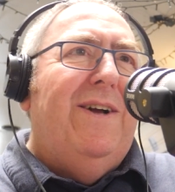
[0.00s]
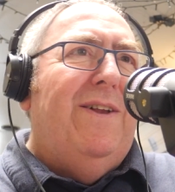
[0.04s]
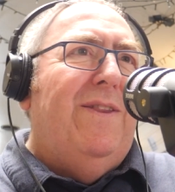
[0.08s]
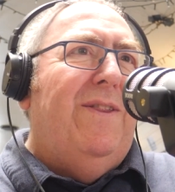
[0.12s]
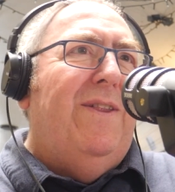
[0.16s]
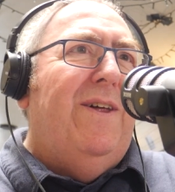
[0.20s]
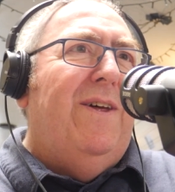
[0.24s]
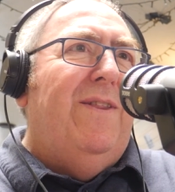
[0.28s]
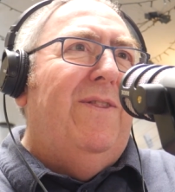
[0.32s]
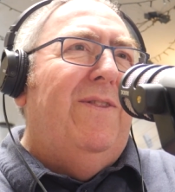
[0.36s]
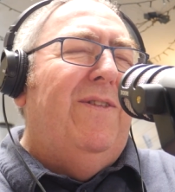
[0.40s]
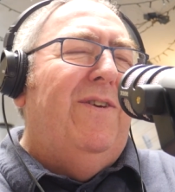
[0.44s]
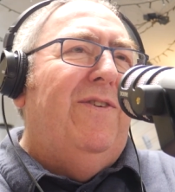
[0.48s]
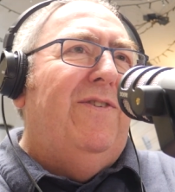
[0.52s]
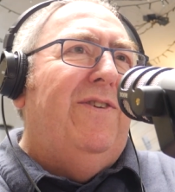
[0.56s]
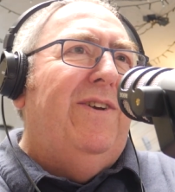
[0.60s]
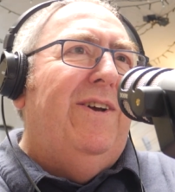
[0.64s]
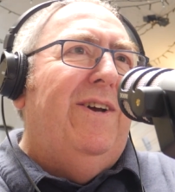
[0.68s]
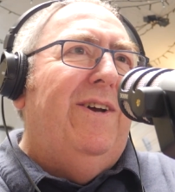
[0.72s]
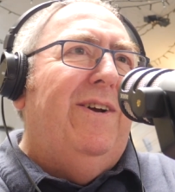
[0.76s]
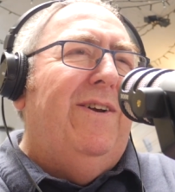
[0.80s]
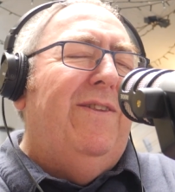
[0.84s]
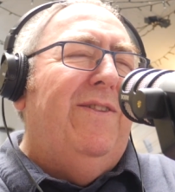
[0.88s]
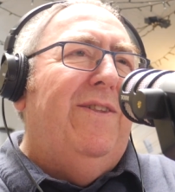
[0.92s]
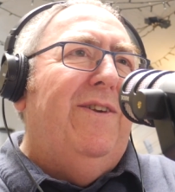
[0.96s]
then there's
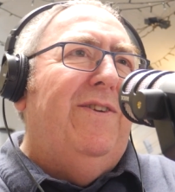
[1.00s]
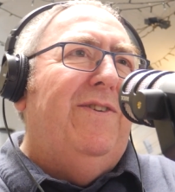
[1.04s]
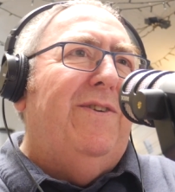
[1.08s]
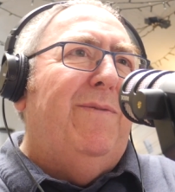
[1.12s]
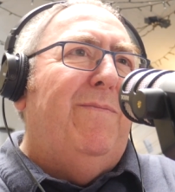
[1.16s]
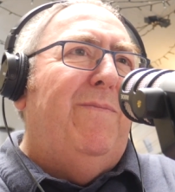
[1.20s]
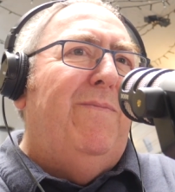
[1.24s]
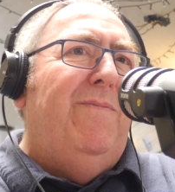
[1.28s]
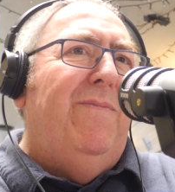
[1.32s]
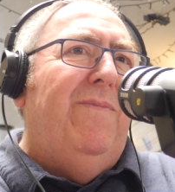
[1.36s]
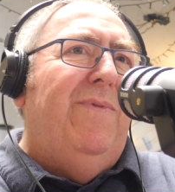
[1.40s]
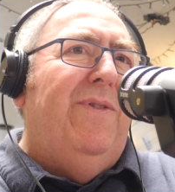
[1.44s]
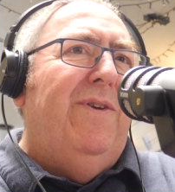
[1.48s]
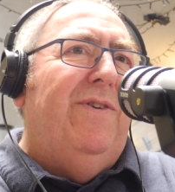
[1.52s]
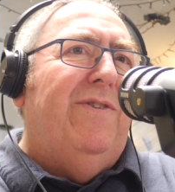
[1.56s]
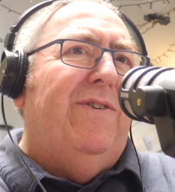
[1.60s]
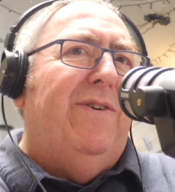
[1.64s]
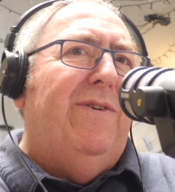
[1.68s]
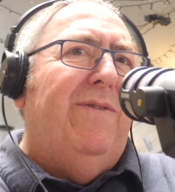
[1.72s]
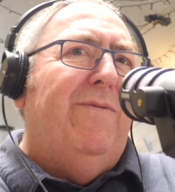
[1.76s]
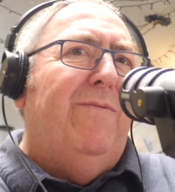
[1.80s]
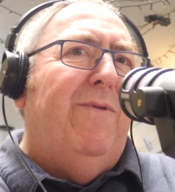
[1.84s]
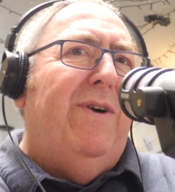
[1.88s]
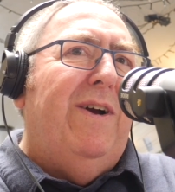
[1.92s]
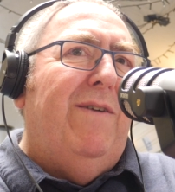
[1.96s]

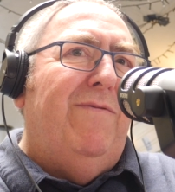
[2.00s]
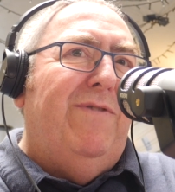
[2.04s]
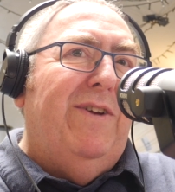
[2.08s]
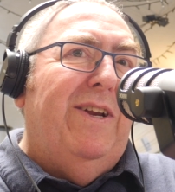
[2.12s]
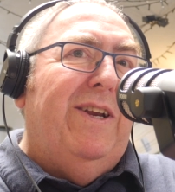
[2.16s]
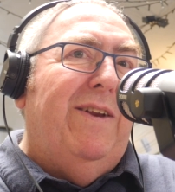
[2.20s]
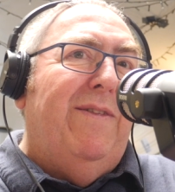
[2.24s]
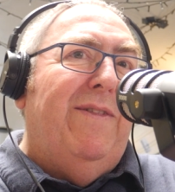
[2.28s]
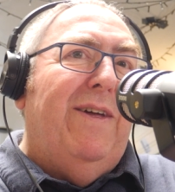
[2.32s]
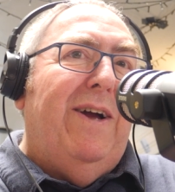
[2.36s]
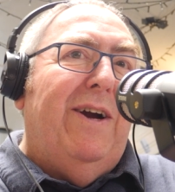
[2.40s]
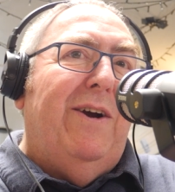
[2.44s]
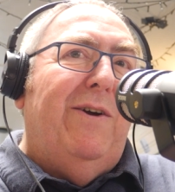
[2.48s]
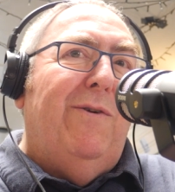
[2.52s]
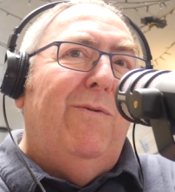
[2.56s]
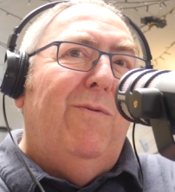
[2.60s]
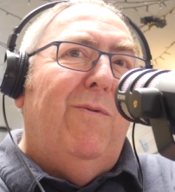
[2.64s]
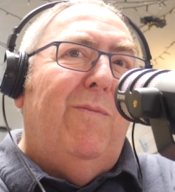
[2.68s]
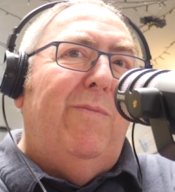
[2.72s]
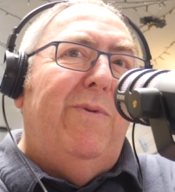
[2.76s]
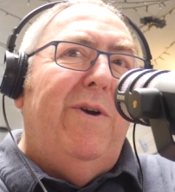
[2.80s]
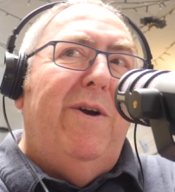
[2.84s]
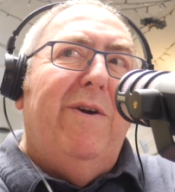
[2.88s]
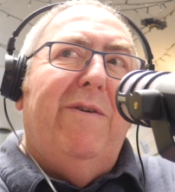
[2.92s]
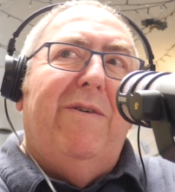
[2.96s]
a way of dealing with that
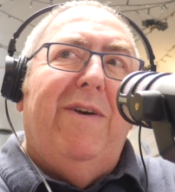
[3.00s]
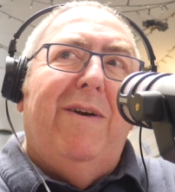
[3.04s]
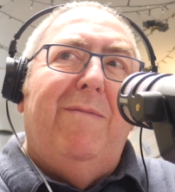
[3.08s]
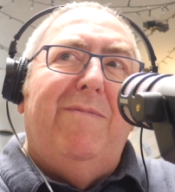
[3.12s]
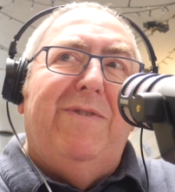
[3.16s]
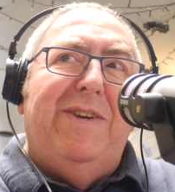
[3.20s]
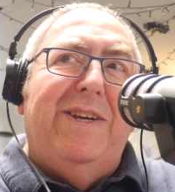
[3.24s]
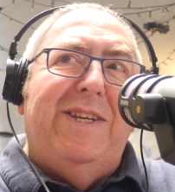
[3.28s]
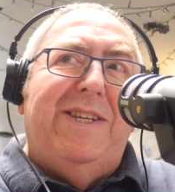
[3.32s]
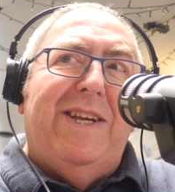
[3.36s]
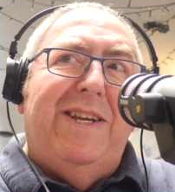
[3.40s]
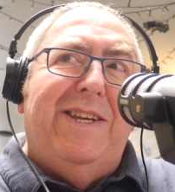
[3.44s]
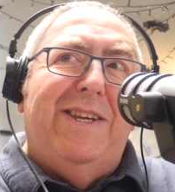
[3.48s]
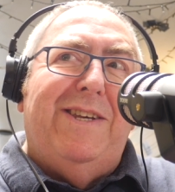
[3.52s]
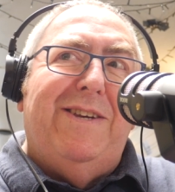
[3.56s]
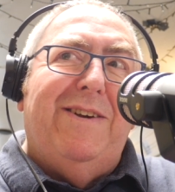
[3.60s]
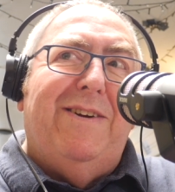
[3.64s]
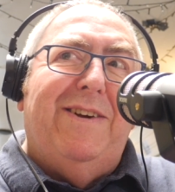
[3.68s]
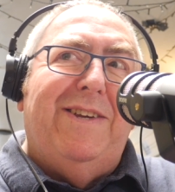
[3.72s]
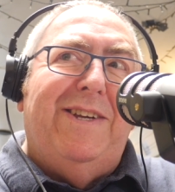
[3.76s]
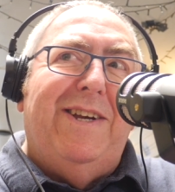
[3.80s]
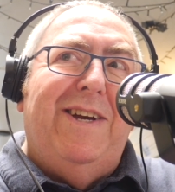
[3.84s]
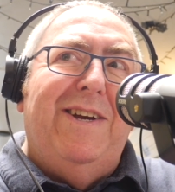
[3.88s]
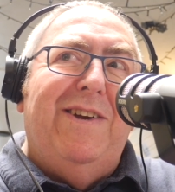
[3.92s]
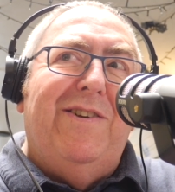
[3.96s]
called program
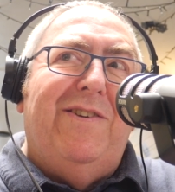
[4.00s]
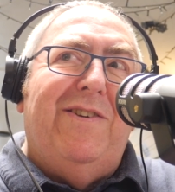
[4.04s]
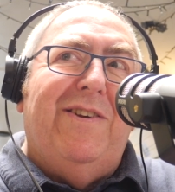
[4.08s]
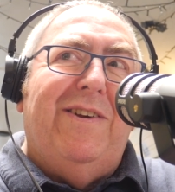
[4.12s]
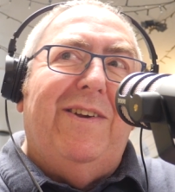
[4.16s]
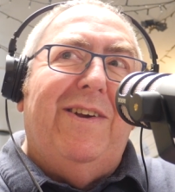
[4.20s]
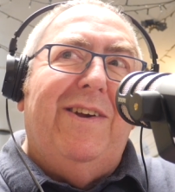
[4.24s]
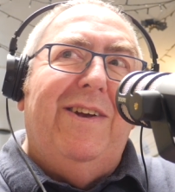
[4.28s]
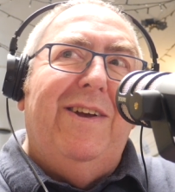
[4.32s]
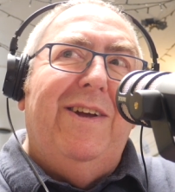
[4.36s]
desensitization.